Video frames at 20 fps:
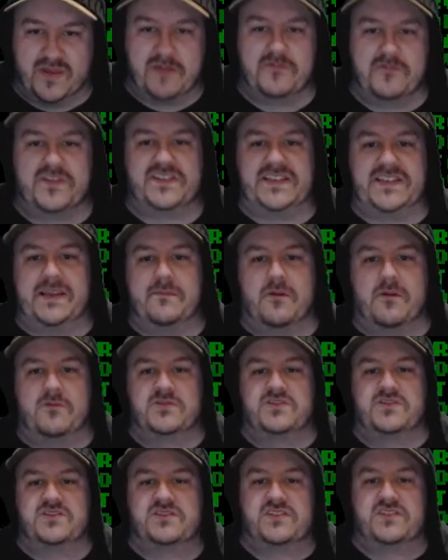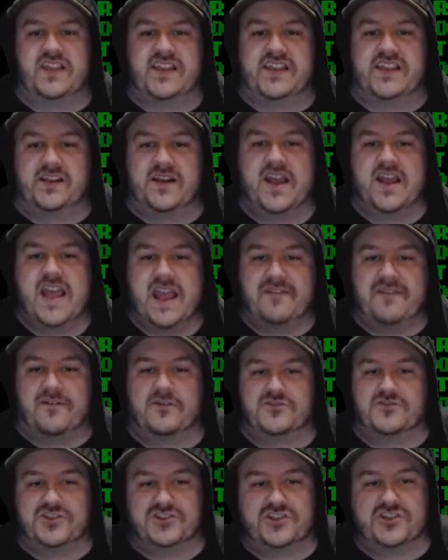They were the team I was thinking, if
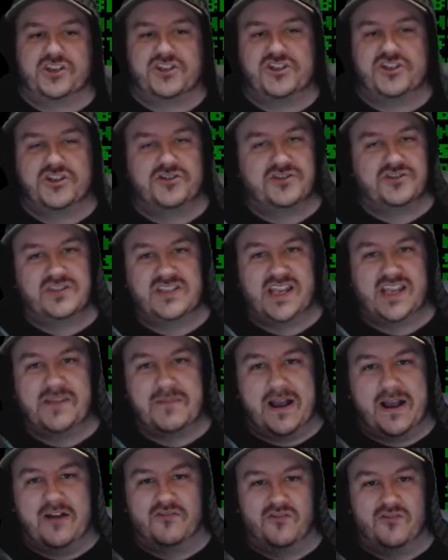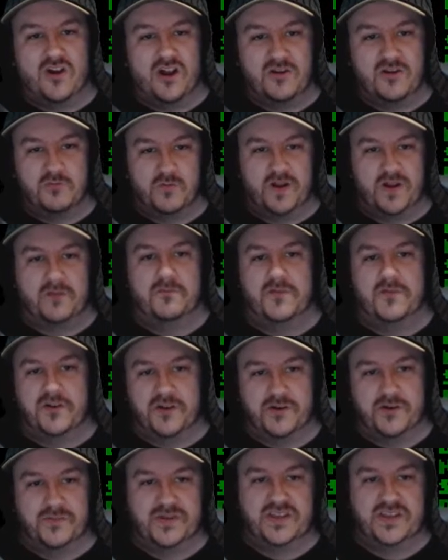I was just going to choose a team outright, Whittam were
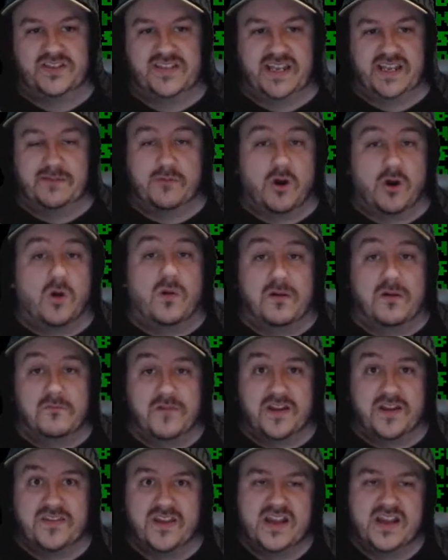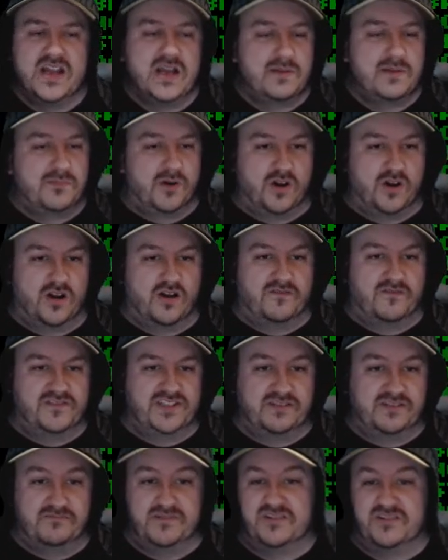going to be the team I went with, but
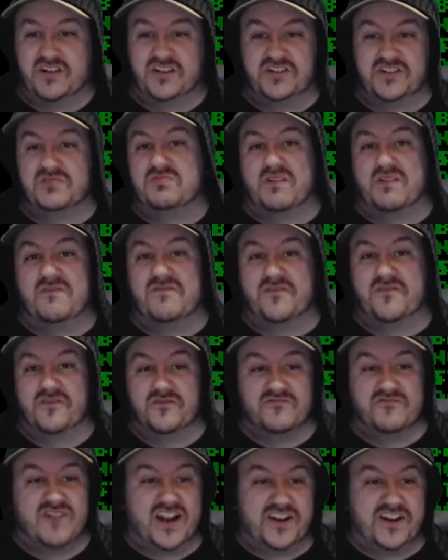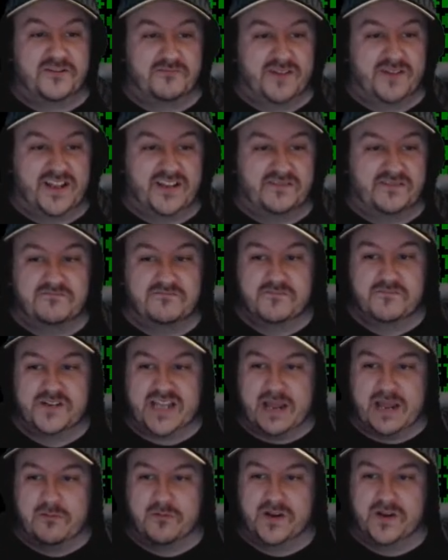obviously I just went through randomly and we
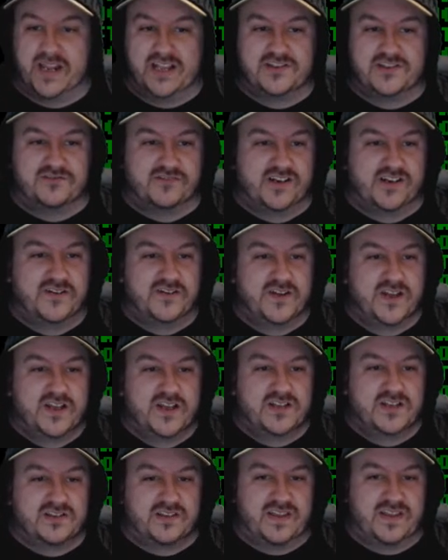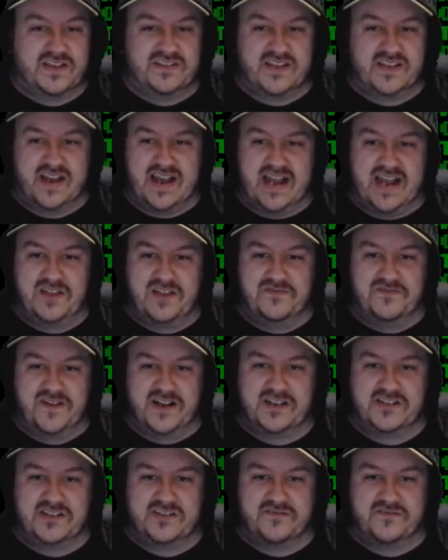came up with Kettering. So that's that.
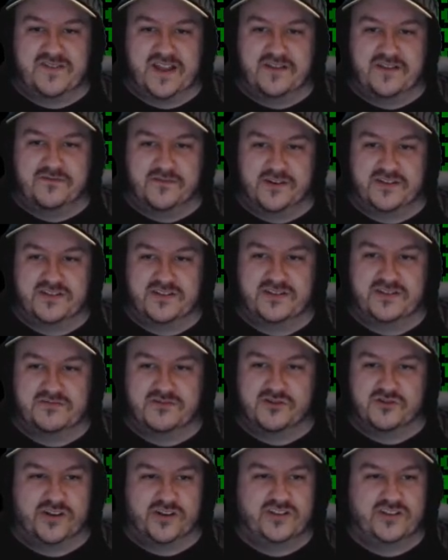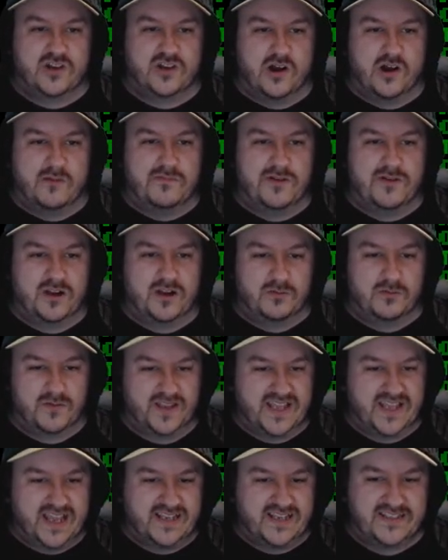Halifax, the favourites, joint top, along
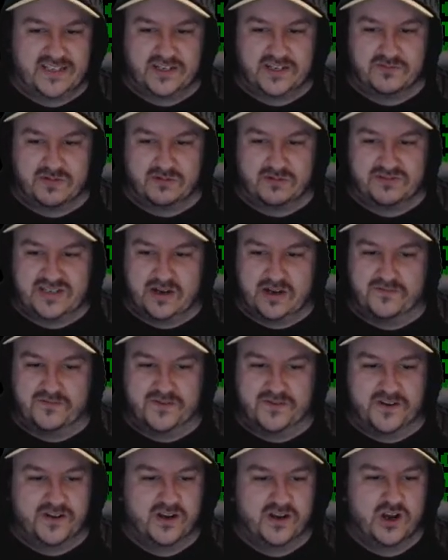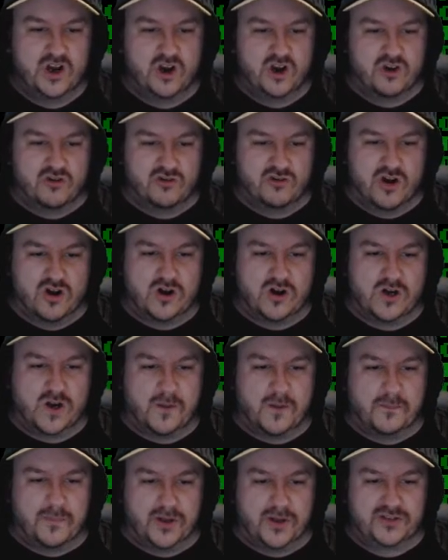with Gateshead as well. Telford, rock
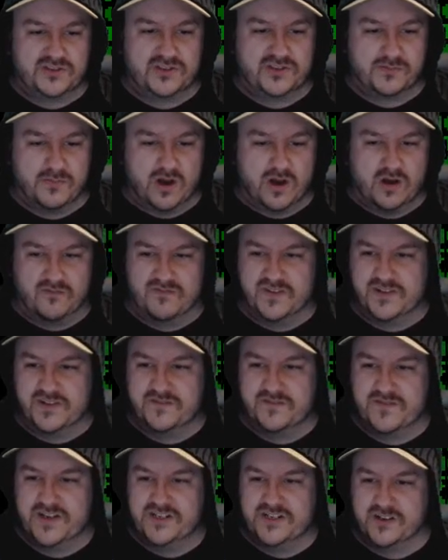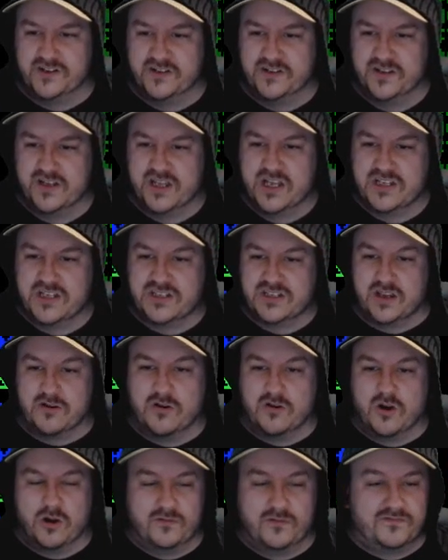bottom of the division.
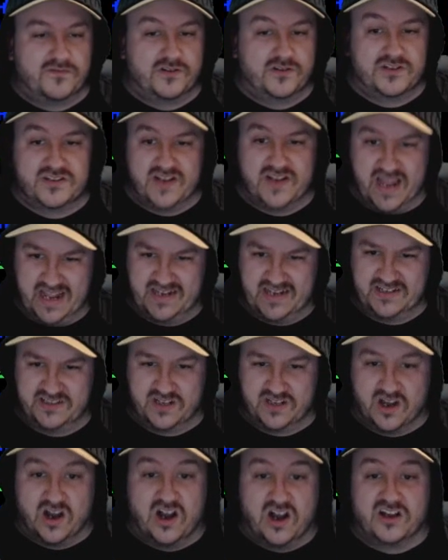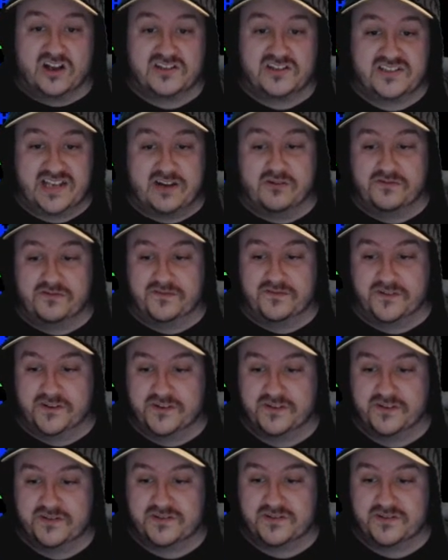So up for us next are Telford.